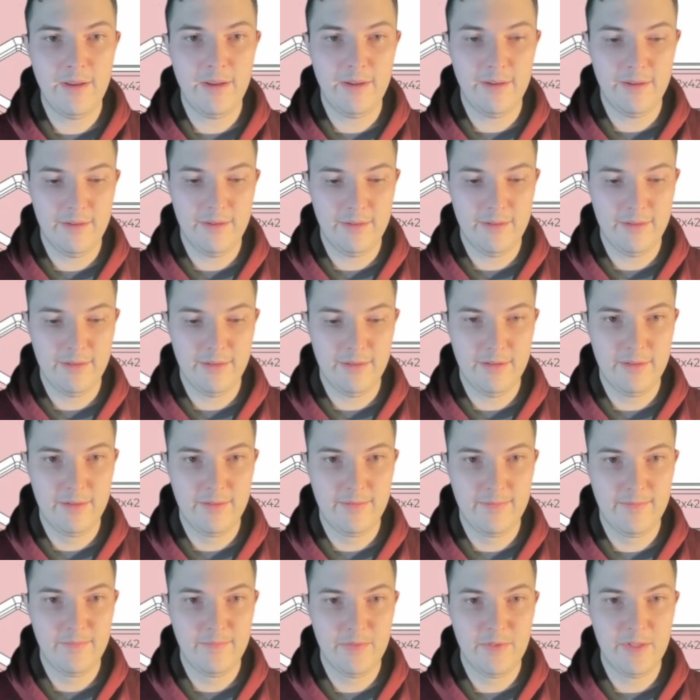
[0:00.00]
And
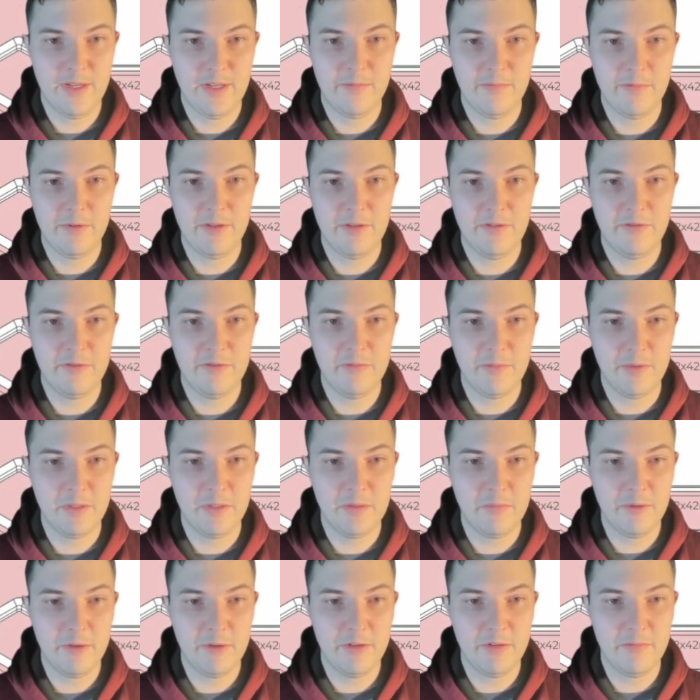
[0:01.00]
I'm going to use my
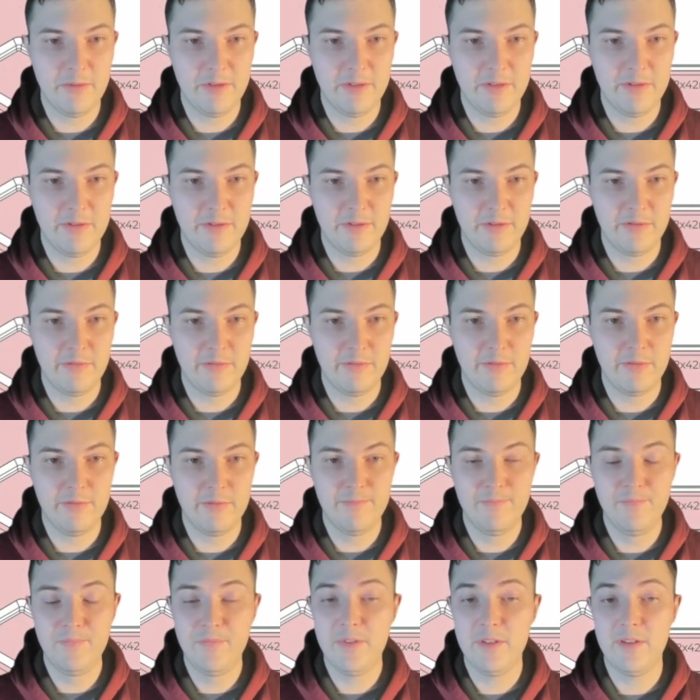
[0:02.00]
smart dimensioning tool
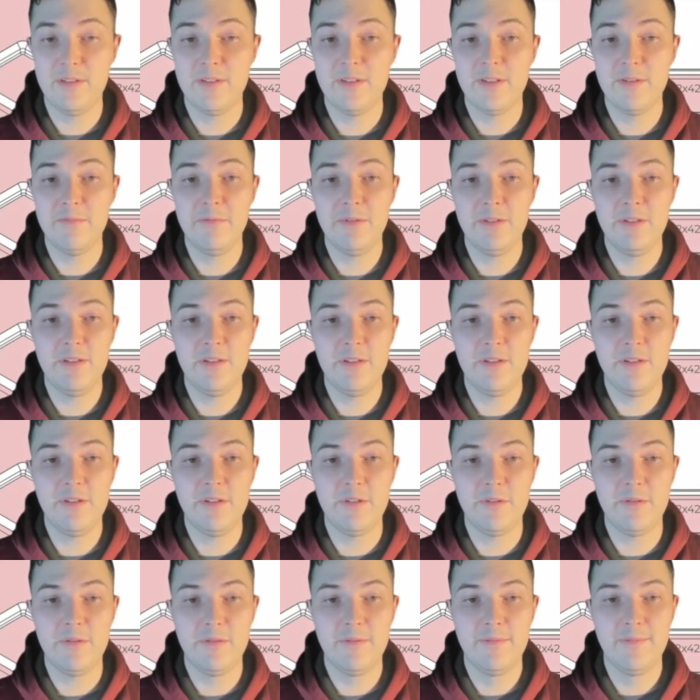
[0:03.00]
Something to
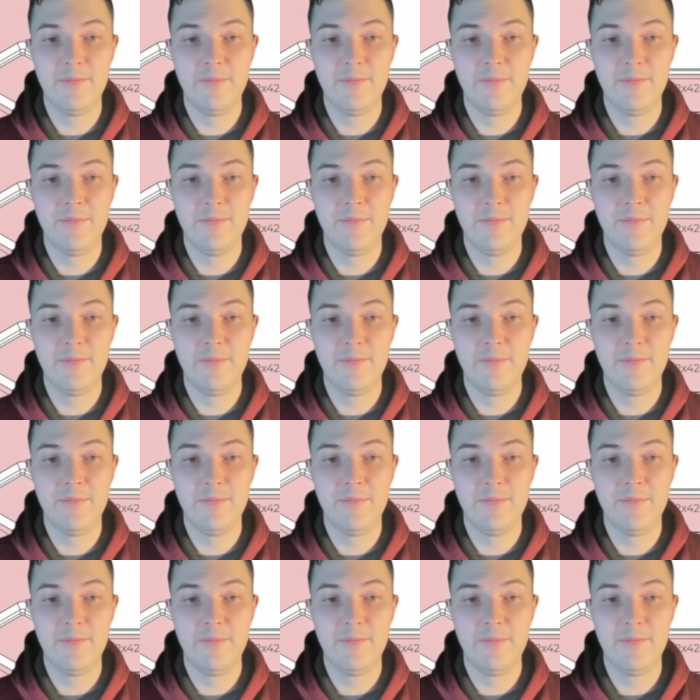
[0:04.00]
note,